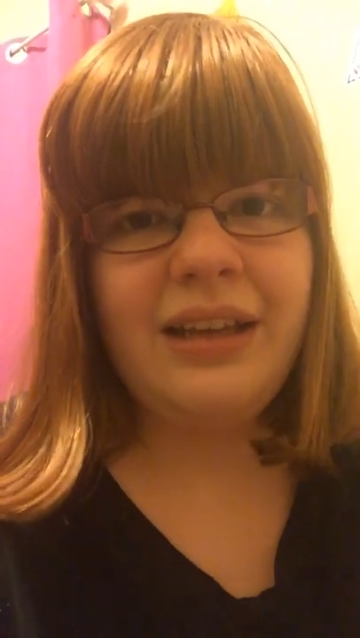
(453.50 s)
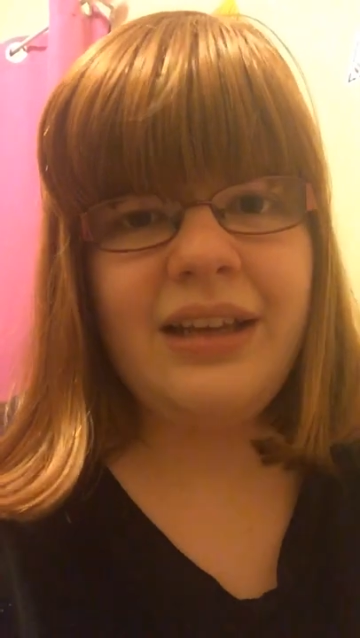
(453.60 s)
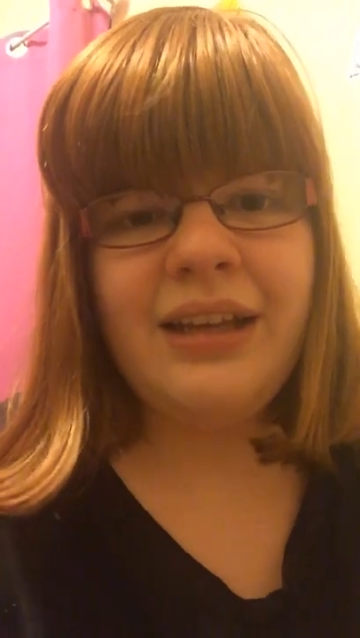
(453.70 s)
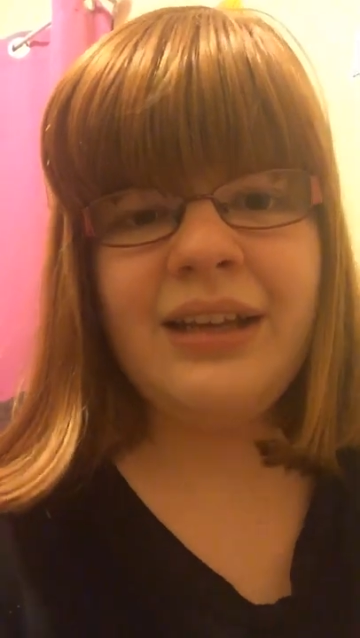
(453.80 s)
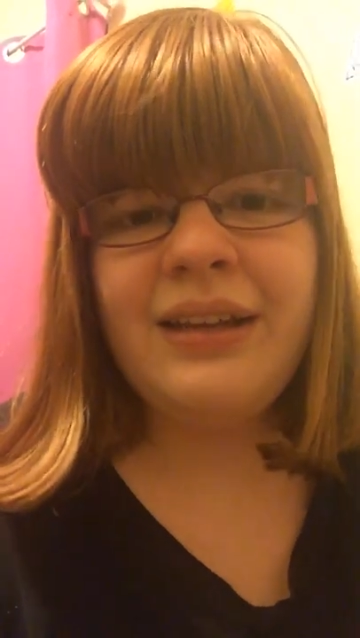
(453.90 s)

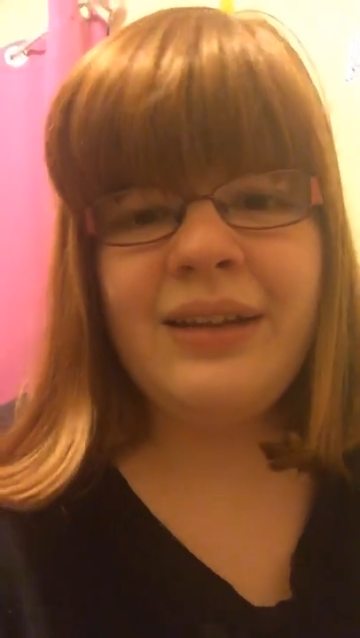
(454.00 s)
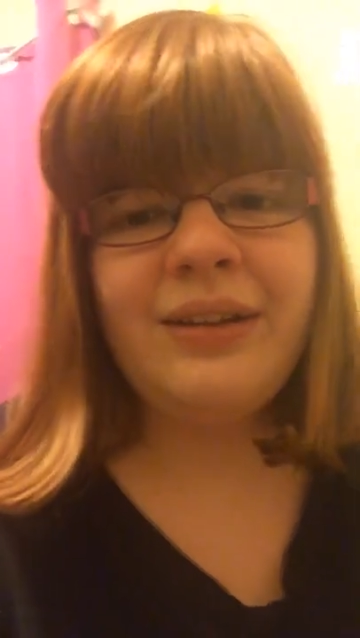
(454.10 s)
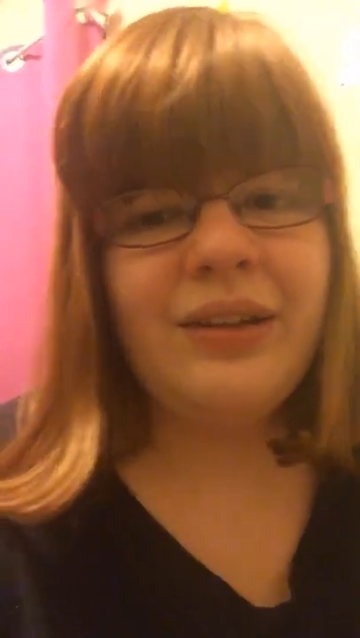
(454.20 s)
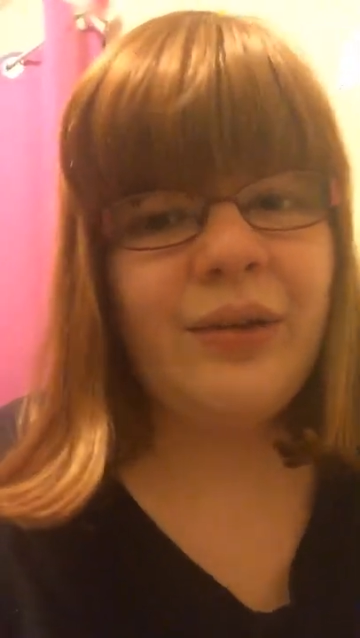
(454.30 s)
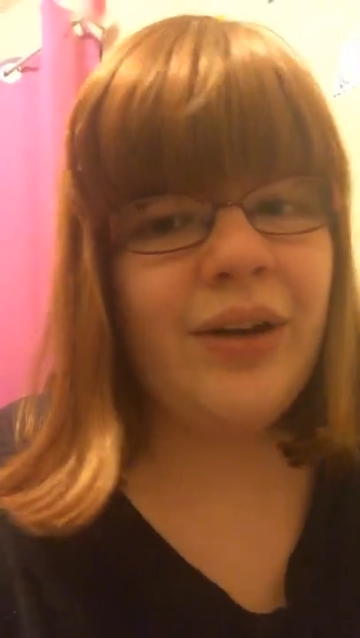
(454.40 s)

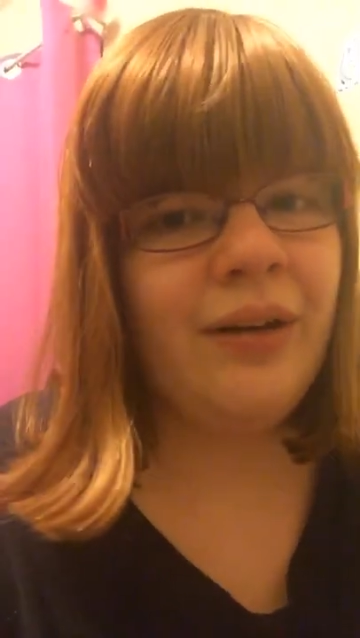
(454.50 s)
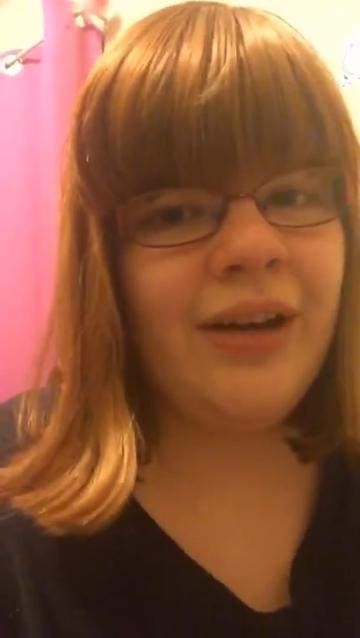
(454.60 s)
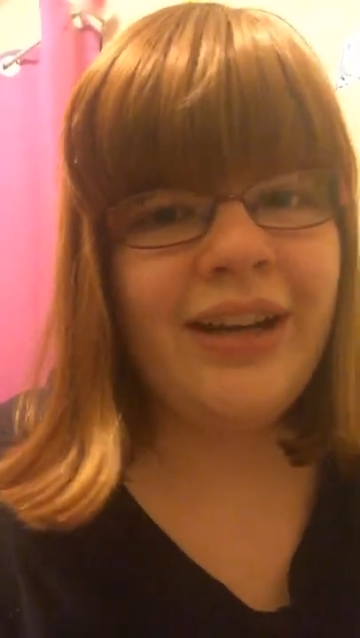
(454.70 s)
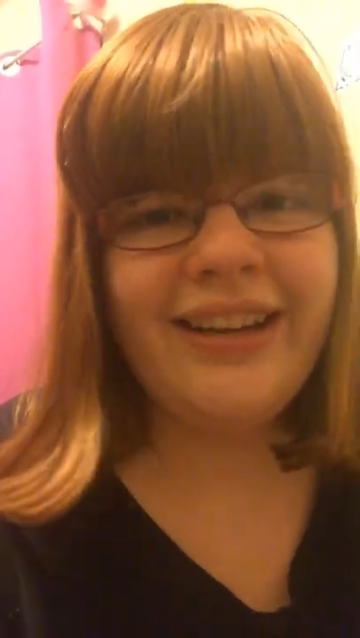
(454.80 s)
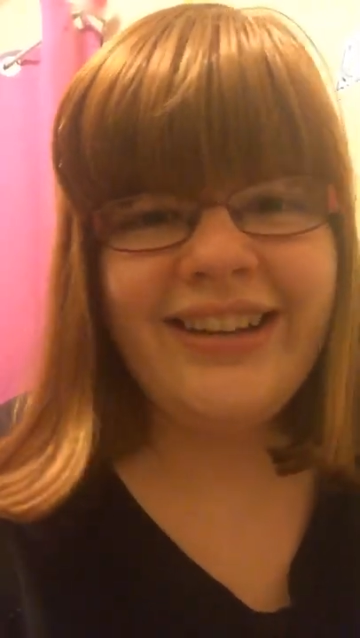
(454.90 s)
so
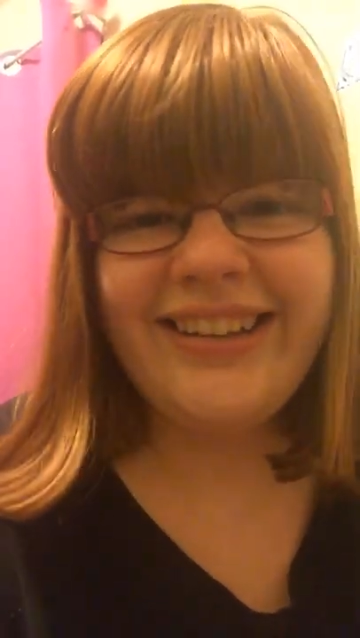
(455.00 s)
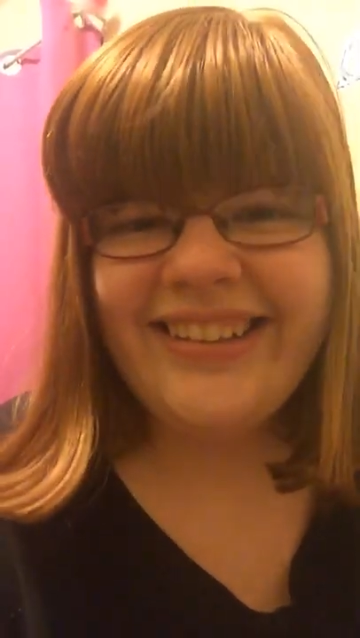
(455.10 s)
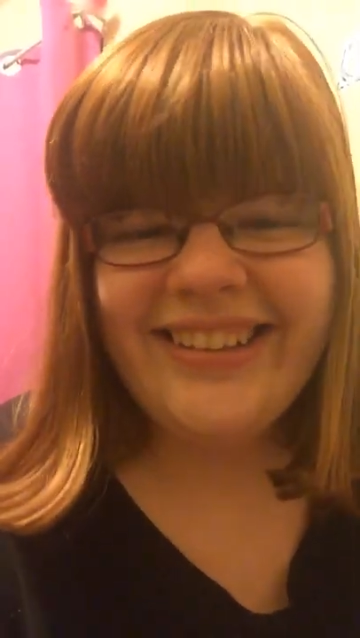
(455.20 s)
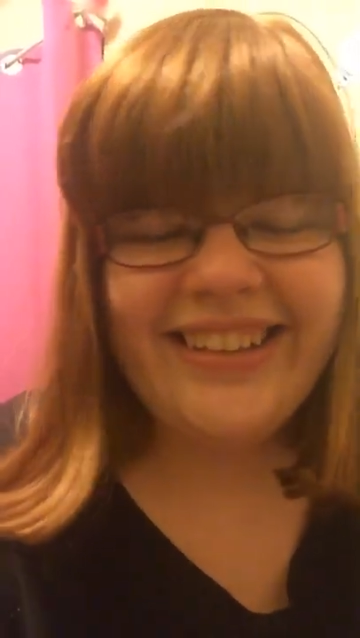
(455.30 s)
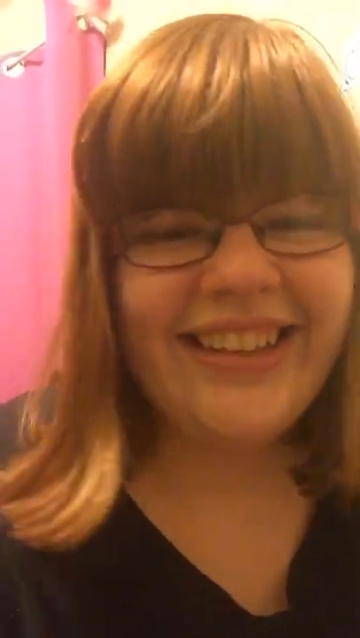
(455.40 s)
anyway,
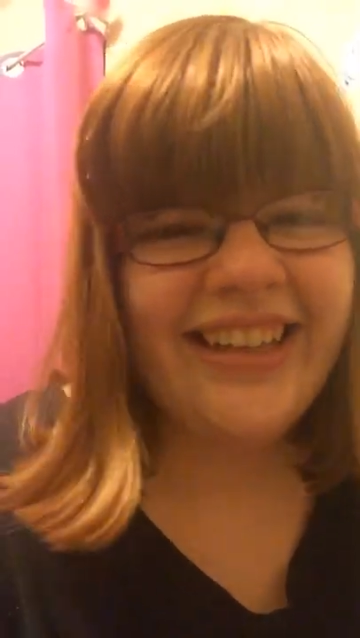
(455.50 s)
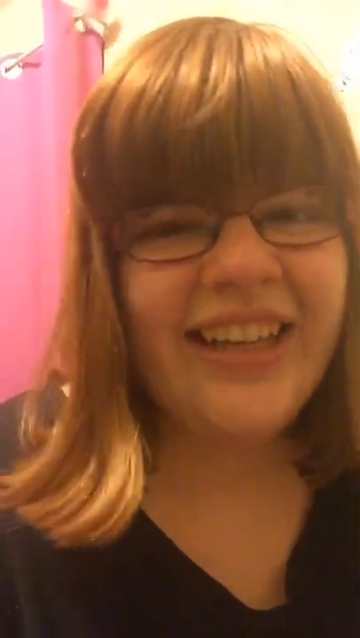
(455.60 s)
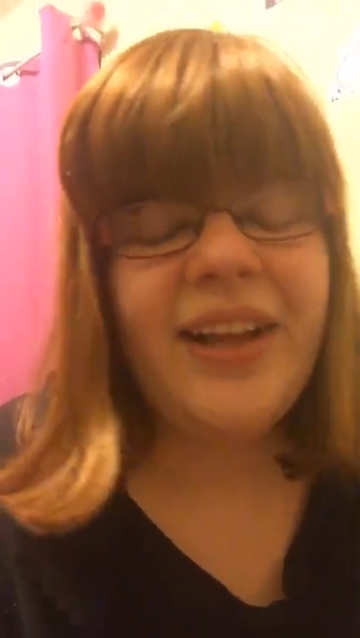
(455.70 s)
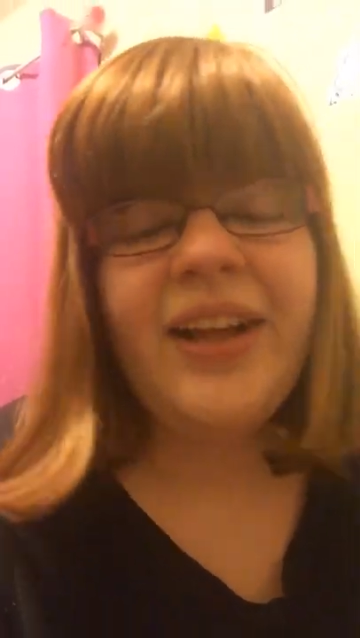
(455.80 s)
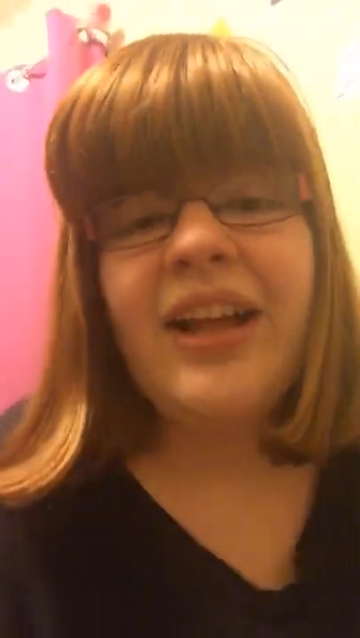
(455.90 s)

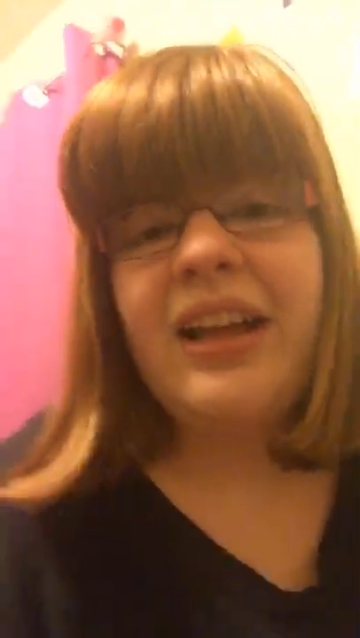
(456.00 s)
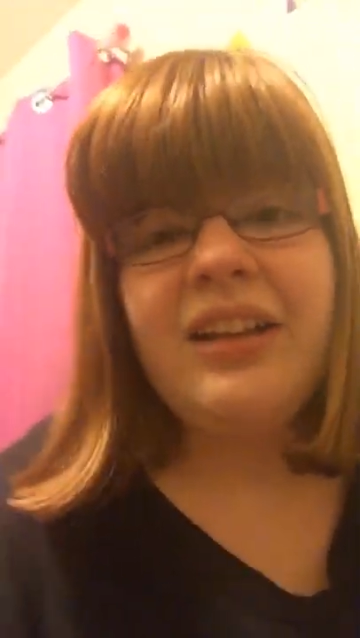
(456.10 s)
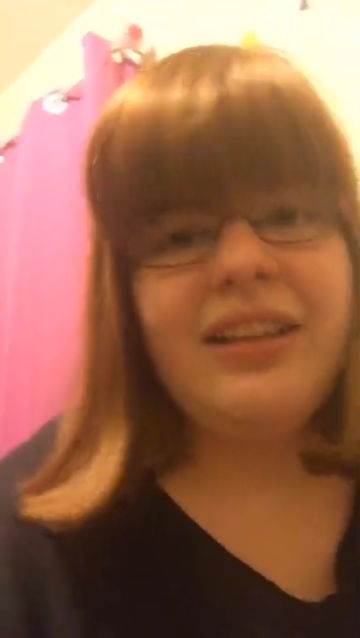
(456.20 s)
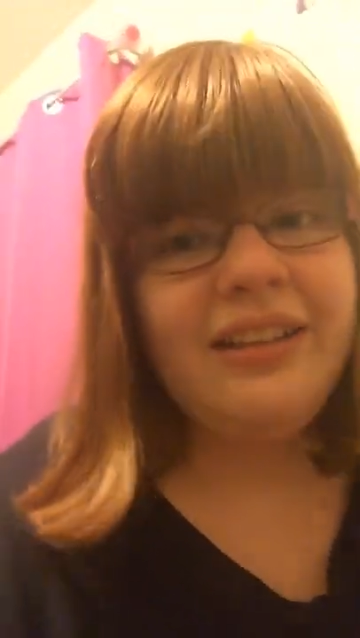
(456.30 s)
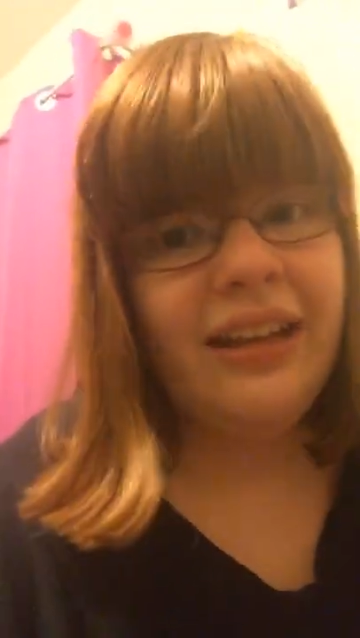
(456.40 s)
looks